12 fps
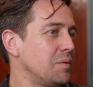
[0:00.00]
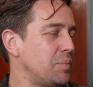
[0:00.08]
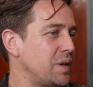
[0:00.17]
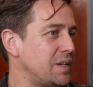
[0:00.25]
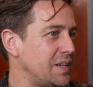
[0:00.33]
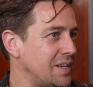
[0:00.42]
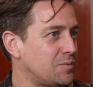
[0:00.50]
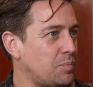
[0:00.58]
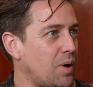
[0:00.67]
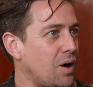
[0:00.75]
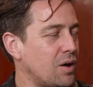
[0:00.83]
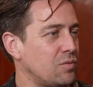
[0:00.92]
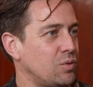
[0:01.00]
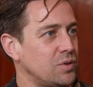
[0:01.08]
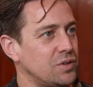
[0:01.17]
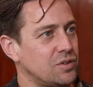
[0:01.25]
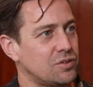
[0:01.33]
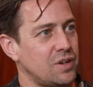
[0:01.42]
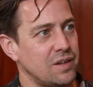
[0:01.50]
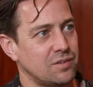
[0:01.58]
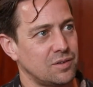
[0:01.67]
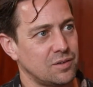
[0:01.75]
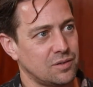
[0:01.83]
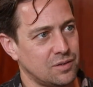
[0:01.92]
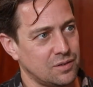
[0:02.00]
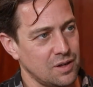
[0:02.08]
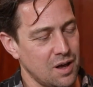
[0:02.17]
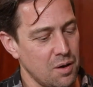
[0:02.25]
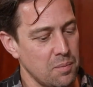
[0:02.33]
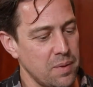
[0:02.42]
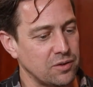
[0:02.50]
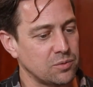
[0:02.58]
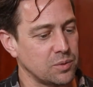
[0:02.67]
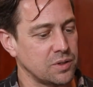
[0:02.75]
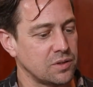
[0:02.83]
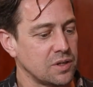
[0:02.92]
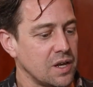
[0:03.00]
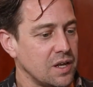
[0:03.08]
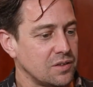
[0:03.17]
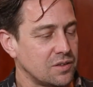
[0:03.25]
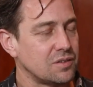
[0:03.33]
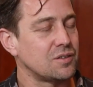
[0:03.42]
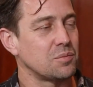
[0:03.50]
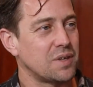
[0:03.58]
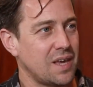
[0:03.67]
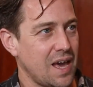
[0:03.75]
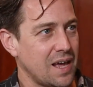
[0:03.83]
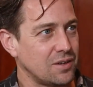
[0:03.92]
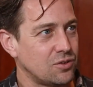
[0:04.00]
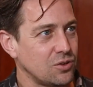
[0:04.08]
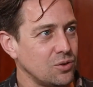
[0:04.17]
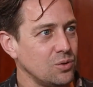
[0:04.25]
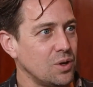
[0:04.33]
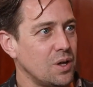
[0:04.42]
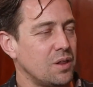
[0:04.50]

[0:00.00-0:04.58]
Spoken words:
but it is part of what the digital assets management system can do.